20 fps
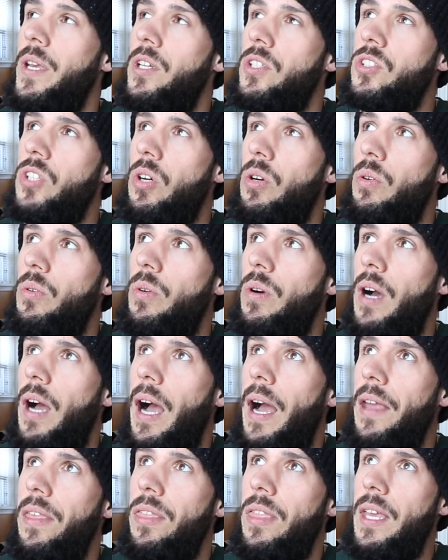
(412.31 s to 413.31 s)

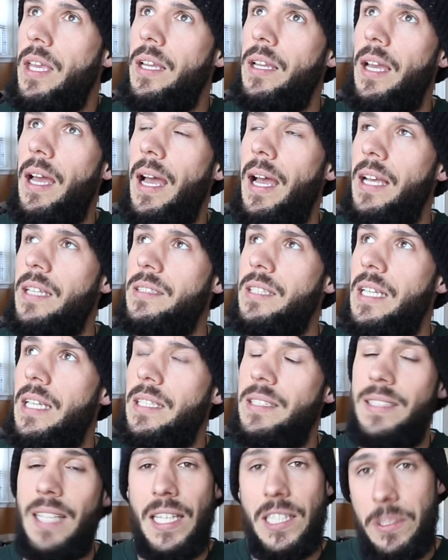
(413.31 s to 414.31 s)
So I think as
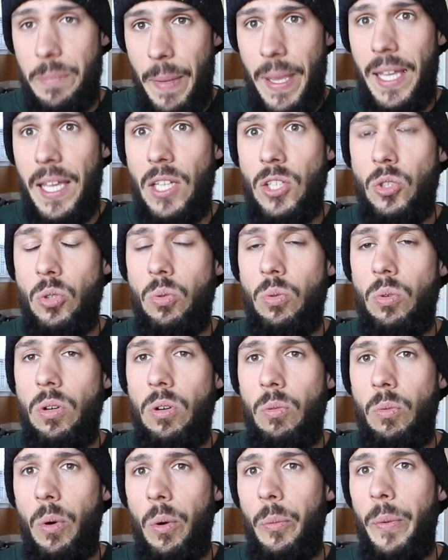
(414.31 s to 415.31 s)
a sense-making
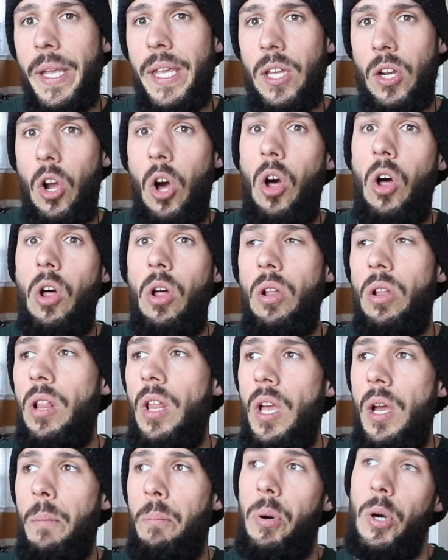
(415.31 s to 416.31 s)
tool where we can all
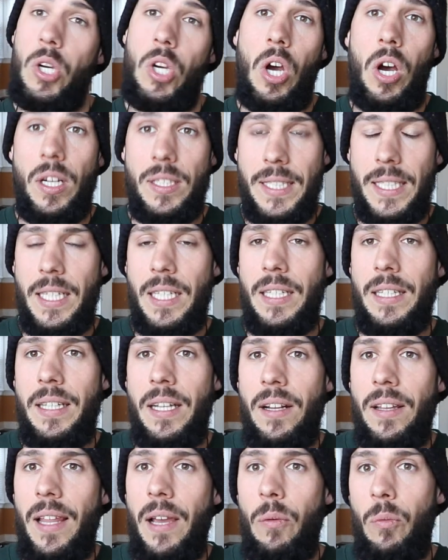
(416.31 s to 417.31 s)
put content in
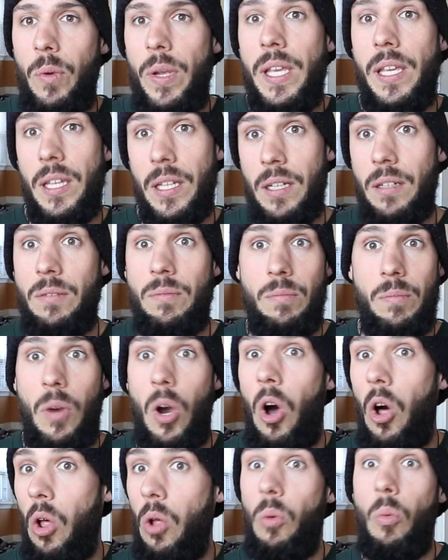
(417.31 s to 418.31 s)
there that we can
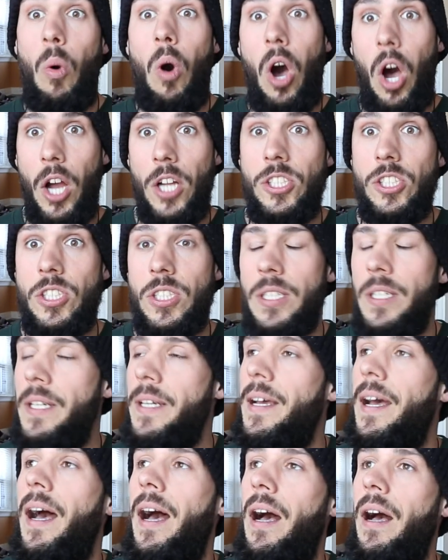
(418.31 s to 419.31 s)
all watch,
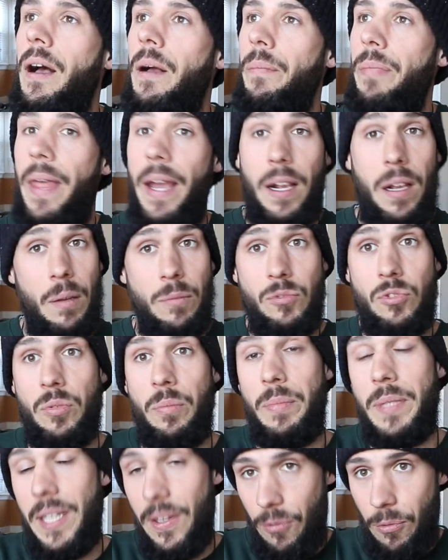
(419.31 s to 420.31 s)
that comes
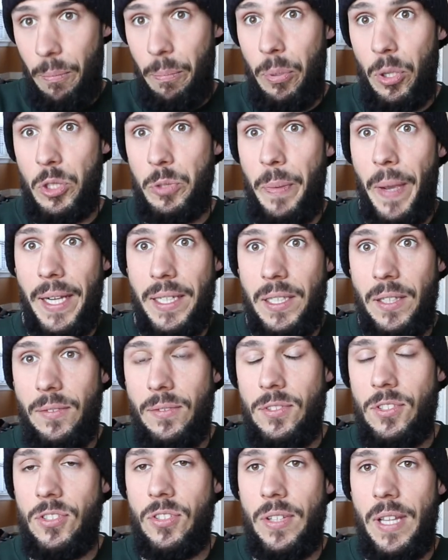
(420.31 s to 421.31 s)
from different
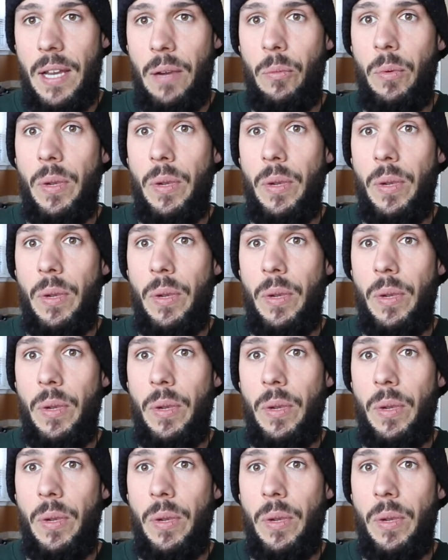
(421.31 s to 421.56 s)
perspectives so that